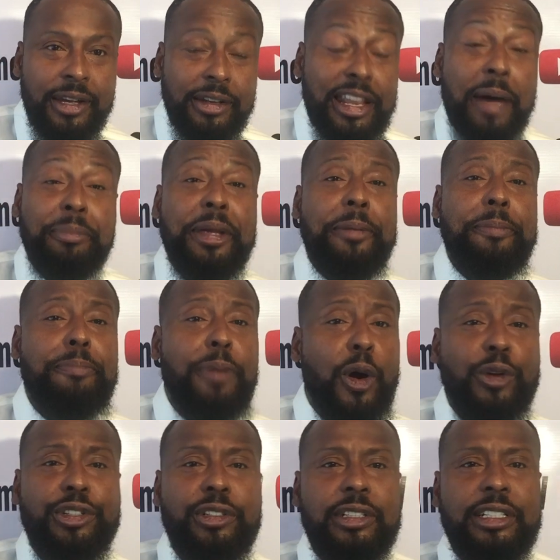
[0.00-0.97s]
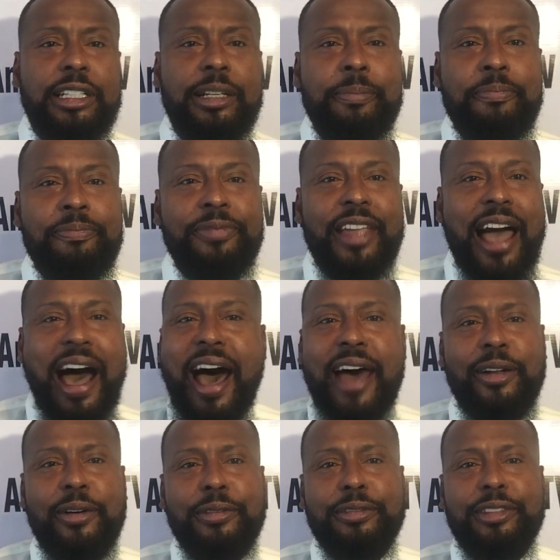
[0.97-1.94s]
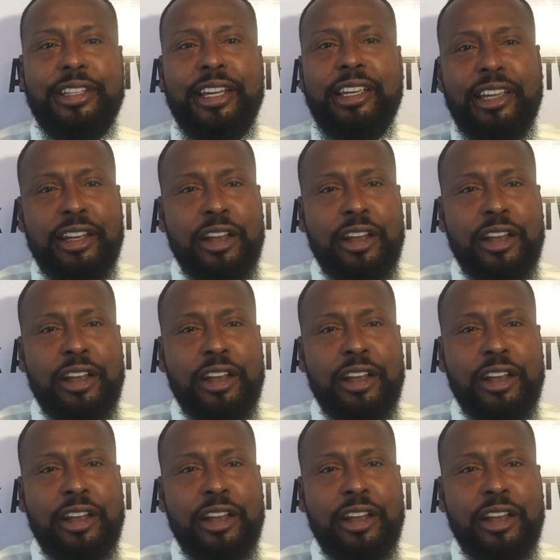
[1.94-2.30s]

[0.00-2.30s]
Now, me personally, I don't think,